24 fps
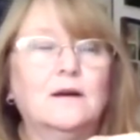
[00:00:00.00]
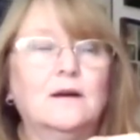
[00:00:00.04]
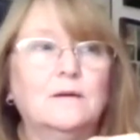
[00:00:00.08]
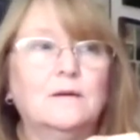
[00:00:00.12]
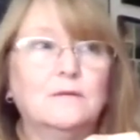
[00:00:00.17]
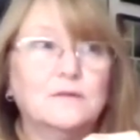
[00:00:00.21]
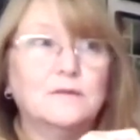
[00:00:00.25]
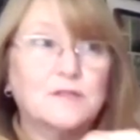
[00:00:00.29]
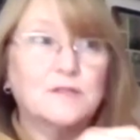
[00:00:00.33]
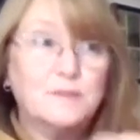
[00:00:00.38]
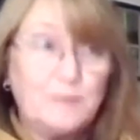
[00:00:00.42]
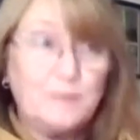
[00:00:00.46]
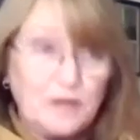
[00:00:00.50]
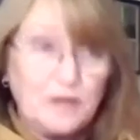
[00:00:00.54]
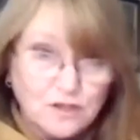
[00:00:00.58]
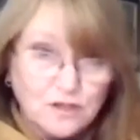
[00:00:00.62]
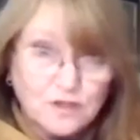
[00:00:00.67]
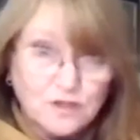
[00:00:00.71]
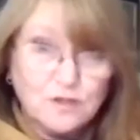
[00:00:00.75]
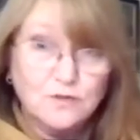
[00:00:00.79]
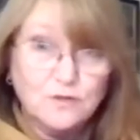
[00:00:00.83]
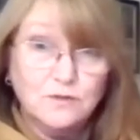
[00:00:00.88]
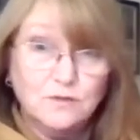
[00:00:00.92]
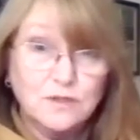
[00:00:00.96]
Special
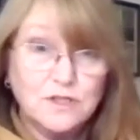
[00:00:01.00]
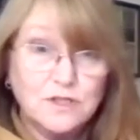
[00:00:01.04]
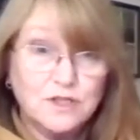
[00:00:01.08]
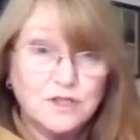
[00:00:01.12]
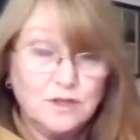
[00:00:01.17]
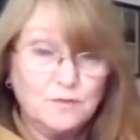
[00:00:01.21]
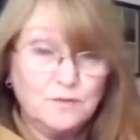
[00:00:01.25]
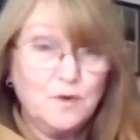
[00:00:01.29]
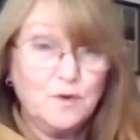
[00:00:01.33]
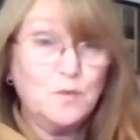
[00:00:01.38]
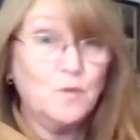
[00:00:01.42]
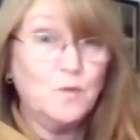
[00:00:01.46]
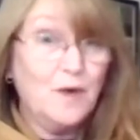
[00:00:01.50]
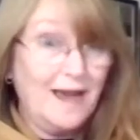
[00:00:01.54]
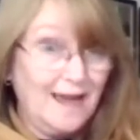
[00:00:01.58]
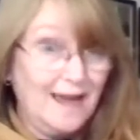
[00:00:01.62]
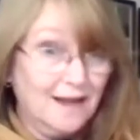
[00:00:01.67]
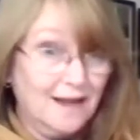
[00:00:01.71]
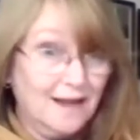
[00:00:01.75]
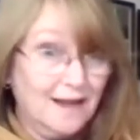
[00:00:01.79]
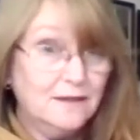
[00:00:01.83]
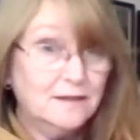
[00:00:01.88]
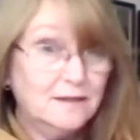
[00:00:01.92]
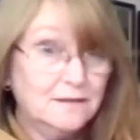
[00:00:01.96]
schools do it
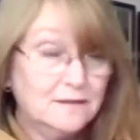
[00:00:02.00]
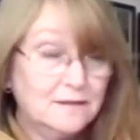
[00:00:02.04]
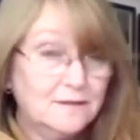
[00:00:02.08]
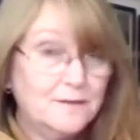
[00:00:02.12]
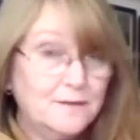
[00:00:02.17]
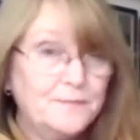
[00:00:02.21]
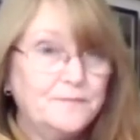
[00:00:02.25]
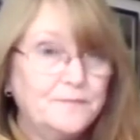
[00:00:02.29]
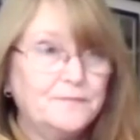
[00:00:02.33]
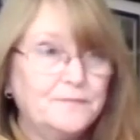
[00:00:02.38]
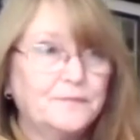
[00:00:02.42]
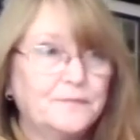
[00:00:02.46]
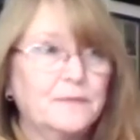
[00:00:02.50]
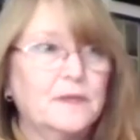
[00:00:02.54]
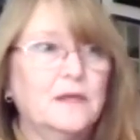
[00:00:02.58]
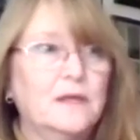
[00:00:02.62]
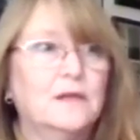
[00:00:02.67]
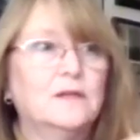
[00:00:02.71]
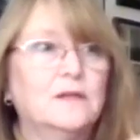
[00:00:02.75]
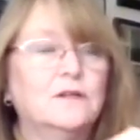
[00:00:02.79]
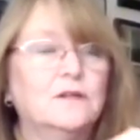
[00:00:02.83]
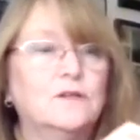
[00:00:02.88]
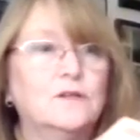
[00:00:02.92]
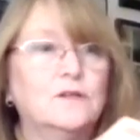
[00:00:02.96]
well.
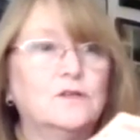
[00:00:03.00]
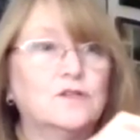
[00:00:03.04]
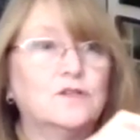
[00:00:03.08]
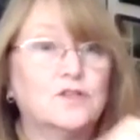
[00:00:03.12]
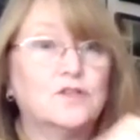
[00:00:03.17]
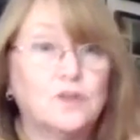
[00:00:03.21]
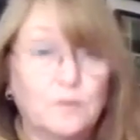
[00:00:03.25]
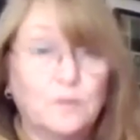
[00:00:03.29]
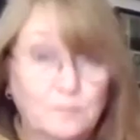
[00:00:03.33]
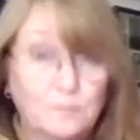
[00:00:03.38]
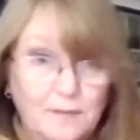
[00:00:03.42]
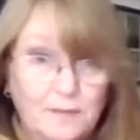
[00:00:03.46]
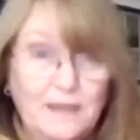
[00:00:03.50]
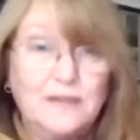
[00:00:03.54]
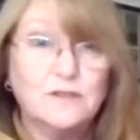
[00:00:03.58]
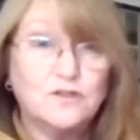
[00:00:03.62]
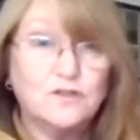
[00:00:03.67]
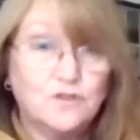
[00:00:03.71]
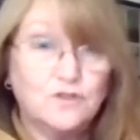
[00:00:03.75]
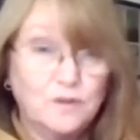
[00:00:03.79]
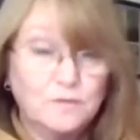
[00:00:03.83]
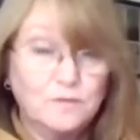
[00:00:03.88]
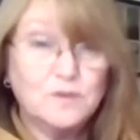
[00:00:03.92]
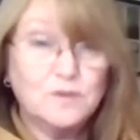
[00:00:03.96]
Some
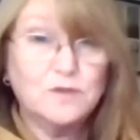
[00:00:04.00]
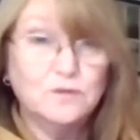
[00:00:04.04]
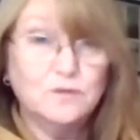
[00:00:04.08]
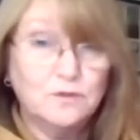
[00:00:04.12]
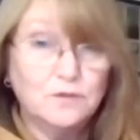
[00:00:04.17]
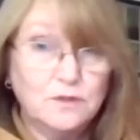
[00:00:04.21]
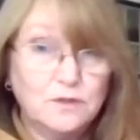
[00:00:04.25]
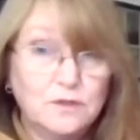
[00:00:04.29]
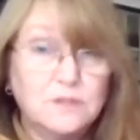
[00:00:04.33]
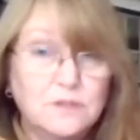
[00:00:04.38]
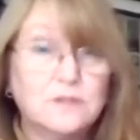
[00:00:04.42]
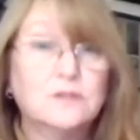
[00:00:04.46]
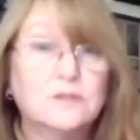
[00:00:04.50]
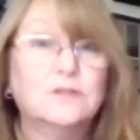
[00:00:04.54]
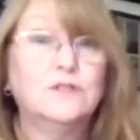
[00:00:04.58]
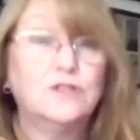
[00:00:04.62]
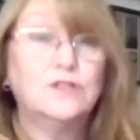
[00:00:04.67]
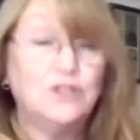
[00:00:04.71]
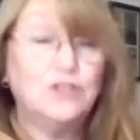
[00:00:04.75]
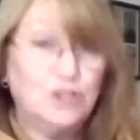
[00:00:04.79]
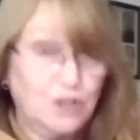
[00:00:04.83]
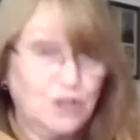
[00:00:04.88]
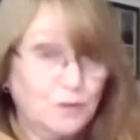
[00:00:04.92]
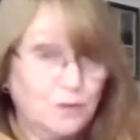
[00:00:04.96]
mainstream schools
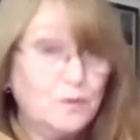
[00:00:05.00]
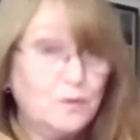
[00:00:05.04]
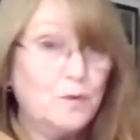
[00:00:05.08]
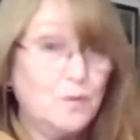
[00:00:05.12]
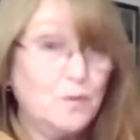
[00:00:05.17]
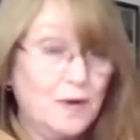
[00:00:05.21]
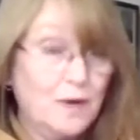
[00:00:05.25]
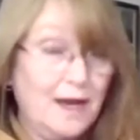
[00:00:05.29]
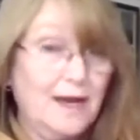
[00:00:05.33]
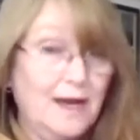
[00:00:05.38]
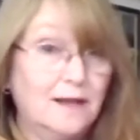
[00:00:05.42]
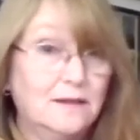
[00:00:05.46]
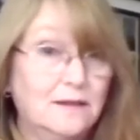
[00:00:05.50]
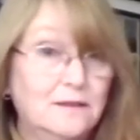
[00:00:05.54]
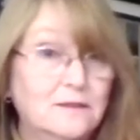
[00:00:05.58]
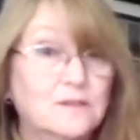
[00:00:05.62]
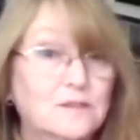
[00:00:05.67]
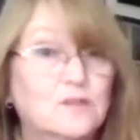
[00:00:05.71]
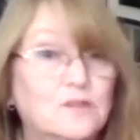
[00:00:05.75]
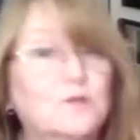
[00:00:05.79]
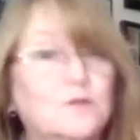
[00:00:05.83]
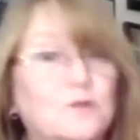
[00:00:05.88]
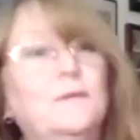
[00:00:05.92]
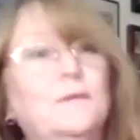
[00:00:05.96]
do it well.
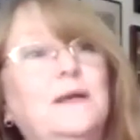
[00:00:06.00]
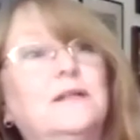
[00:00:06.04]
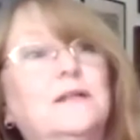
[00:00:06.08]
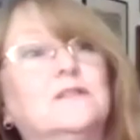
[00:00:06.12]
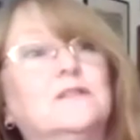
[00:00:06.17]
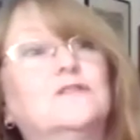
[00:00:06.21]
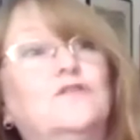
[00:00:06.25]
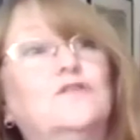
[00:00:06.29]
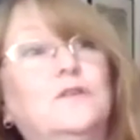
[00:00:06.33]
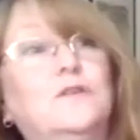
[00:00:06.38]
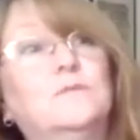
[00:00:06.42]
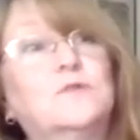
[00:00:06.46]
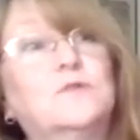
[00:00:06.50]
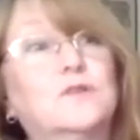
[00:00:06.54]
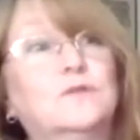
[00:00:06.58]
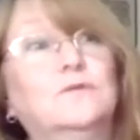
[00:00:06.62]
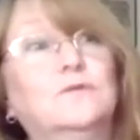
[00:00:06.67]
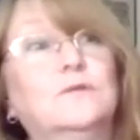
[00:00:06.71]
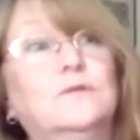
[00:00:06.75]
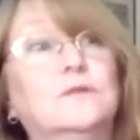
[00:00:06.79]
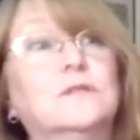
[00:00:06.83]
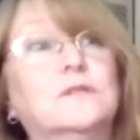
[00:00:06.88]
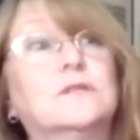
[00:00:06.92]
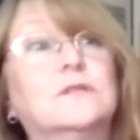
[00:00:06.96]
Some mainstream
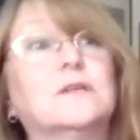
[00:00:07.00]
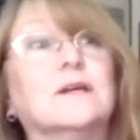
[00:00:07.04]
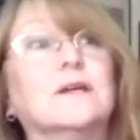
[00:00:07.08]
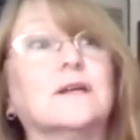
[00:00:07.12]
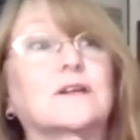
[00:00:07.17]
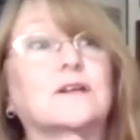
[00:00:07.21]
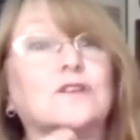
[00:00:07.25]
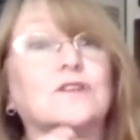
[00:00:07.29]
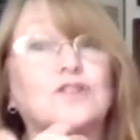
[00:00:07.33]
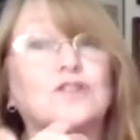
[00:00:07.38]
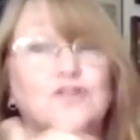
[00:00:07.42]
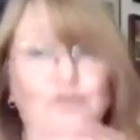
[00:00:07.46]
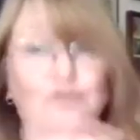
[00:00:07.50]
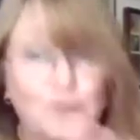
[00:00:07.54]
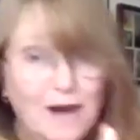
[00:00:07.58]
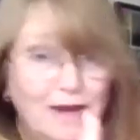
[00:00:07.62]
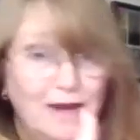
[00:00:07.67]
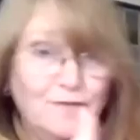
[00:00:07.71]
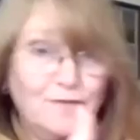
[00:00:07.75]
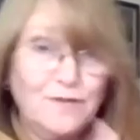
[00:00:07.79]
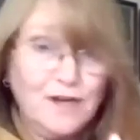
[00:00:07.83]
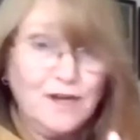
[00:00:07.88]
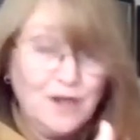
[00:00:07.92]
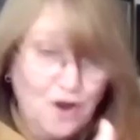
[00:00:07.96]
schools
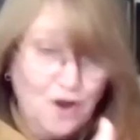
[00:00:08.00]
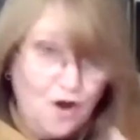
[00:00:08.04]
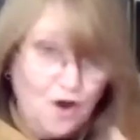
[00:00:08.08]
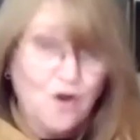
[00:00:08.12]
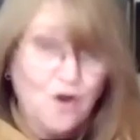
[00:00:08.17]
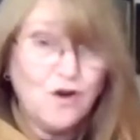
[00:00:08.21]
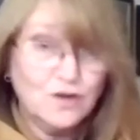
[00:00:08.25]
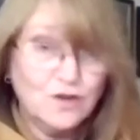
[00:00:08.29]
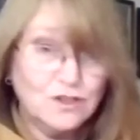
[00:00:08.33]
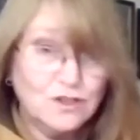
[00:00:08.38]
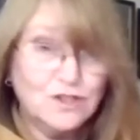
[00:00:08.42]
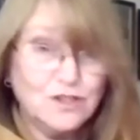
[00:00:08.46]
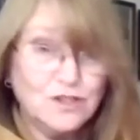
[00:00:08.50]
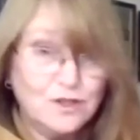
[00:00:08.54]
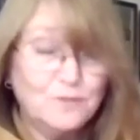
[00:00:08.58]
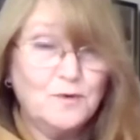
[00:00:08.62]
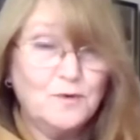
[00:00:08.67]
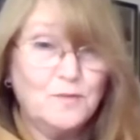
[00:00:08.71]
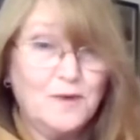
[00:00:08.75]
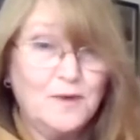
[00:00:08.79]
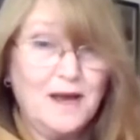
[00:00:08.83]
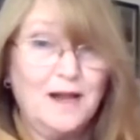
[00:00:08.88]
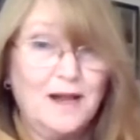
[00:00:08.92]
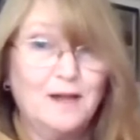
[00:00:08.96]
try really hard to do
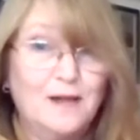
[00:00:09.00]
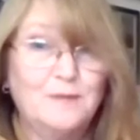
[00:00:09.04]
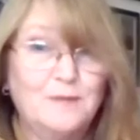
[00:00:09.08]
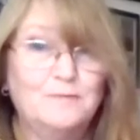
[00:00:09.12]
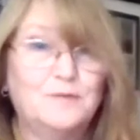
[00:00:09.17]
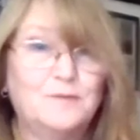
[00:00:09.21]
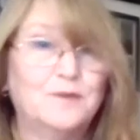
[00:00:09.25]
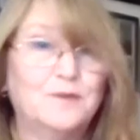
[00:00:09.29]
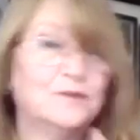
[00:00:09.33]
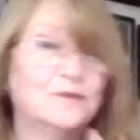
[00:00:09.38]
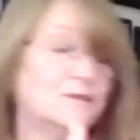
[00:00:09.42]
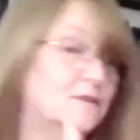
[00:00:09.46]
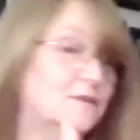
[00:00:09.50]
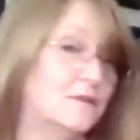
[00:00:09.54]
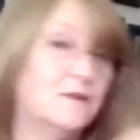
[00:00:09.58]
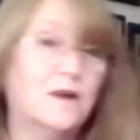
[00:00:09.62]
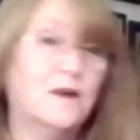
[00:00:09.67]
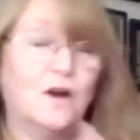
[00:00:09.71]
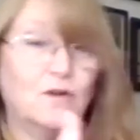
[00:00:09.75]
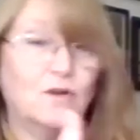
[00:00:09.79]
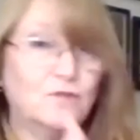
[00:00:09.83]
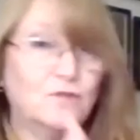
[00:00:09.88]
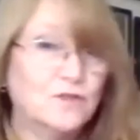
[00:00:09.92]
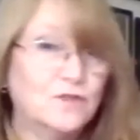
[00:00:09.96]
it well, but
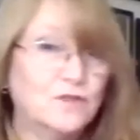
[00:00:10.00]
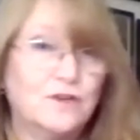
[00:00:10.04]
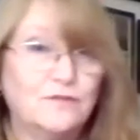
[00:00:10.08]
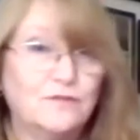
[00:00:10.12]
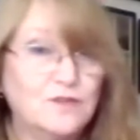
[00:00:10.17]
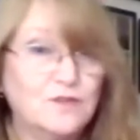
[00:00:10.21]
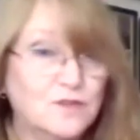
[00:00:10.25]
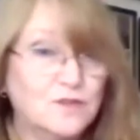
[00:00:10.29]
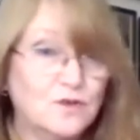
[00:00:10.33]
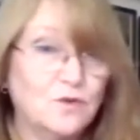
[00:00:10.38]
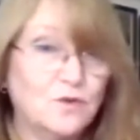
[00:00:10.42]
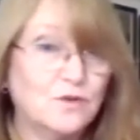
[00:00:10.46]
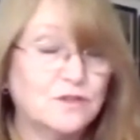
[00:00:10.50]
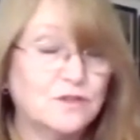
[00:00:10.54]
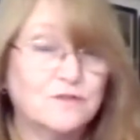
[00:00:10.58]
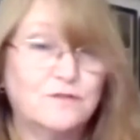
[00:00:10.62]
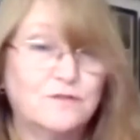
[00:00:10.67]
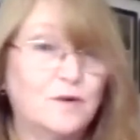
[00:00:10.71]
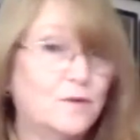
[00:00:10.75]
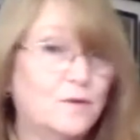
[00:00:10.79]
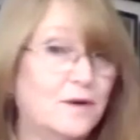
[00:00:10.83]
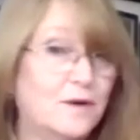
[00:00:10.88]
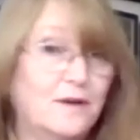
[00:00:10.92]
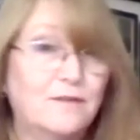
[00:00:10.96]
are under resourced
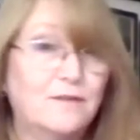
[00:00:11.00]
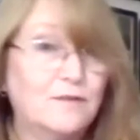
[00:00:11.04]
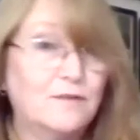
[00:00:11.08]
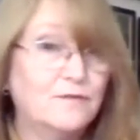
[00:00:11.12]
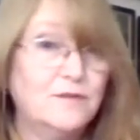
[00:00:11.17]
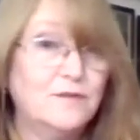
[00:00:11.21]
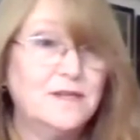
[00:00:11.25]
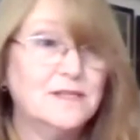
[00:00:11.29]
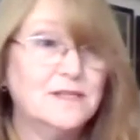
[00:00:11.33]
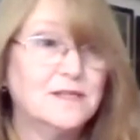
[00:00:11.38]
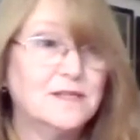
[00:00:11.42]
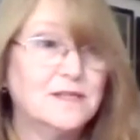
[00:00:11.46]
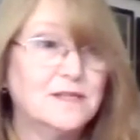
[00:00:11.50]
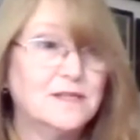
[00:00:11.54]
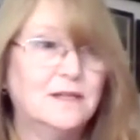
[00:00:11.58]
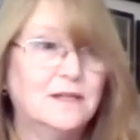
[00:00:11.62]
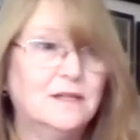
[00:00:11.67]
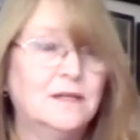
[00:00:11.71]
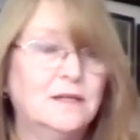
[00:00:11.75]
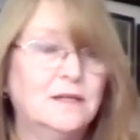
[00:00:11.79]
for whatever reason